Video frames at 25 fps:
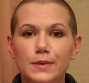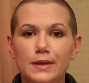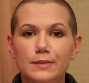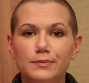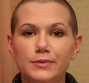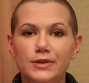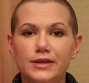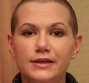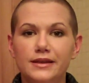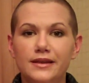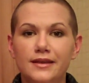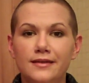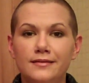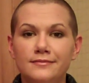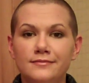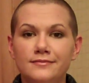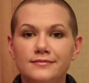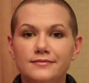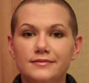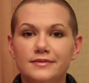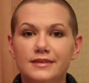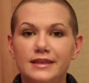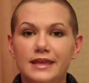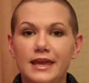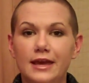my blood
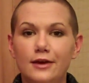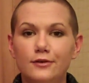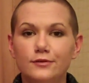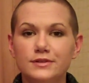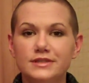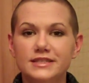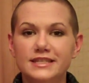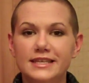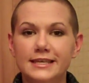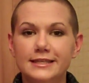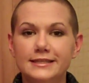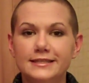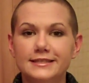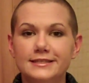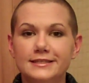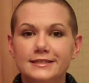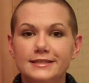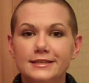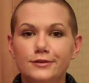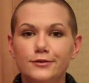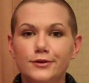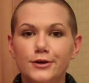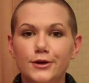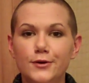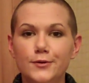counts hit
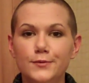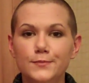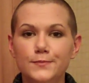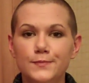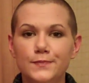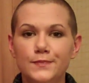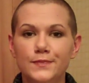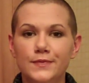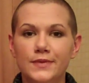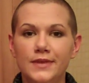0